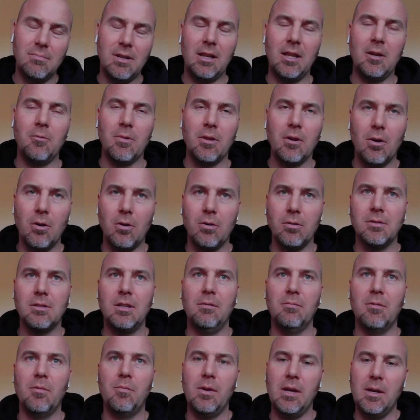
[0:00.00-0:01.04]
dealing with a whole
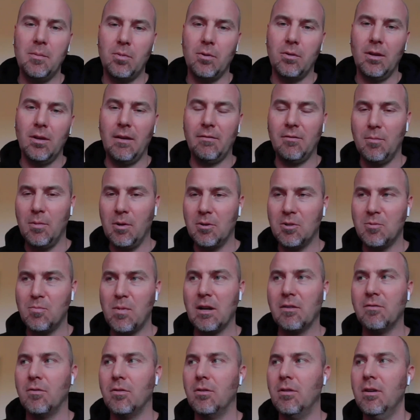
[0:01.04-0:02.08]
team of people, you have to be
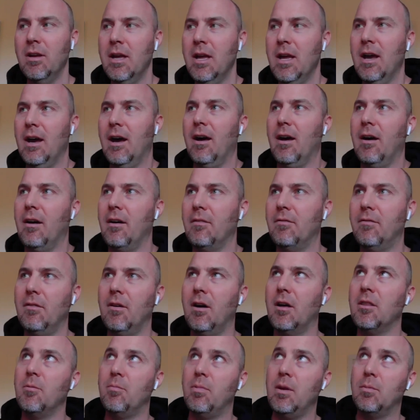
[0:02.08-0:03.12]
respectful of
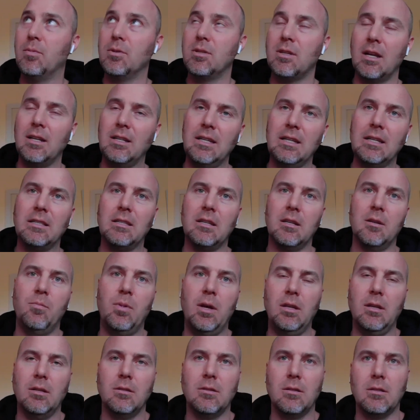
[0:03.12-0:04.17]
other people's ideas and
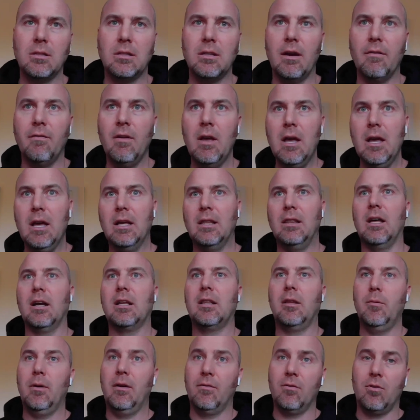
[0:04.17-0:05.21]
opinions and stuff.
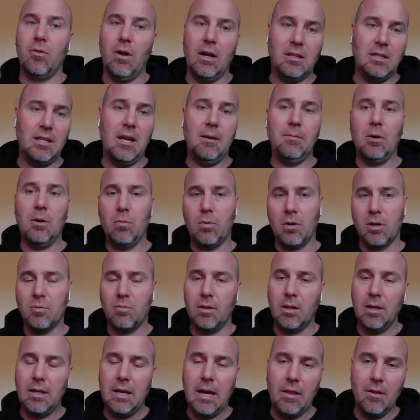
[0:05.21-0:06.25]
Luckily, we have a great team that works
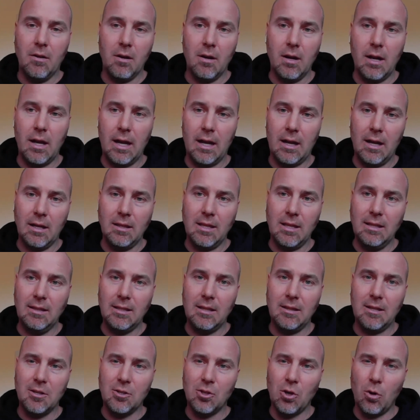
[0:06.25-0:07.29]
well together, and I think
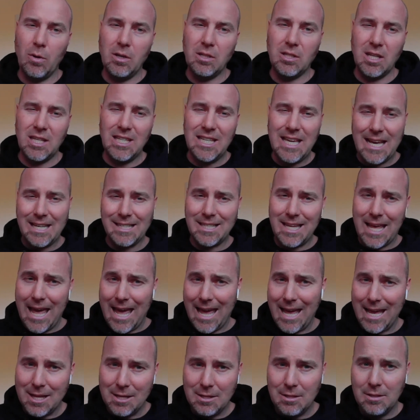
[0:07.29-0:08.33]
that there's always a yes
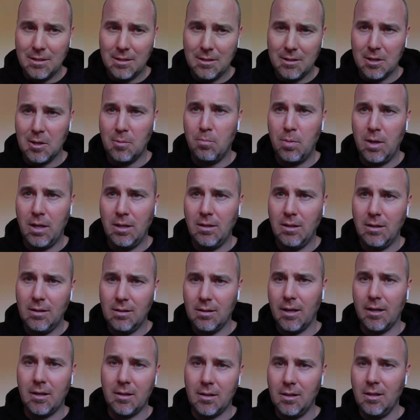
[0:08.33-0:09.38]
and opinion.
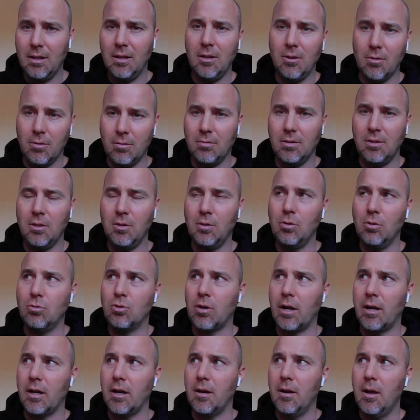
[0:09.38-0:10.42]
Like you
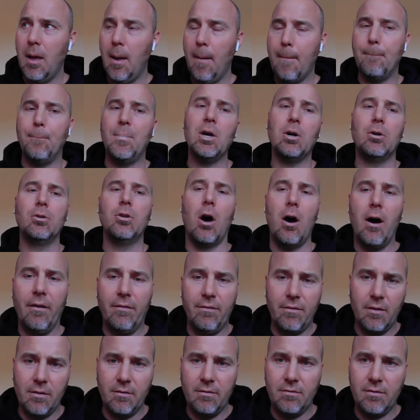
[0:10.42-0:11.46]
try to build
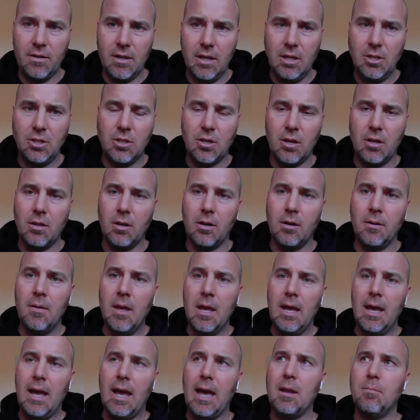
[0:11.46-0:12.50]
off of each other
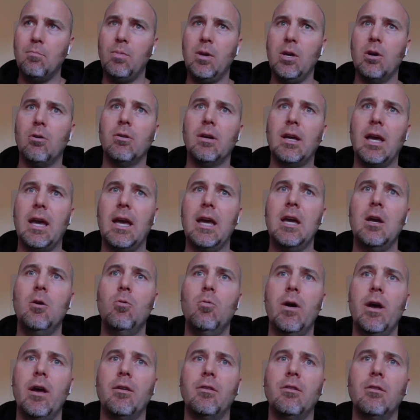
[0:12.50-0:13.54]
and be okay
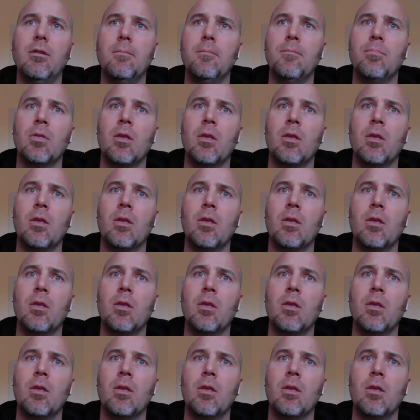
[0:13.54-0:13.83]
with